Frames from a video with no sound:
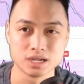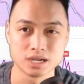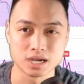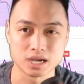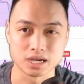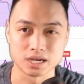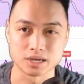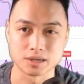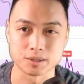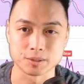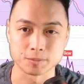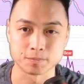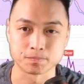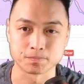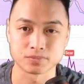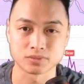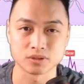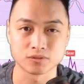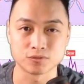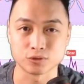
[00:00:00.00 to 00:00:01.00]

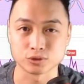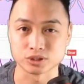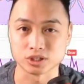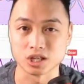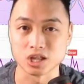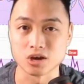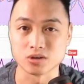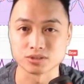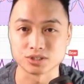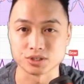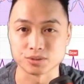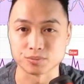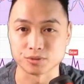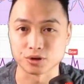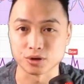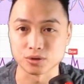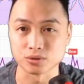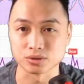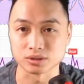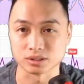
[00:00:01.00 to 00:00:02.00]
for the long-term
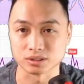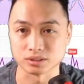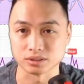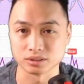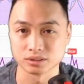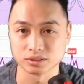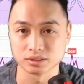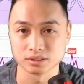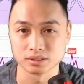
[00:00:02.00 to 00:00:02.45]
growth there.